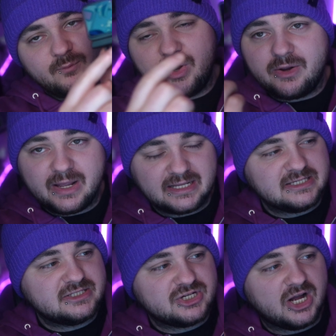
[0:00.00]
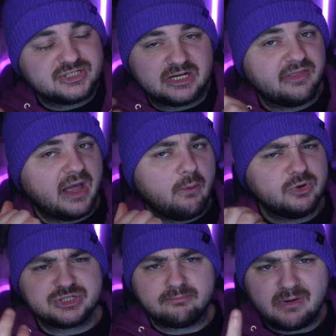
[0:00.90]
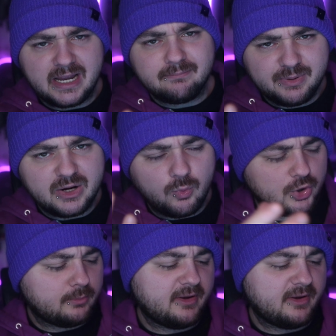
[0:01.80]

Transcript: where you can actually charge it like that, which I might pick one up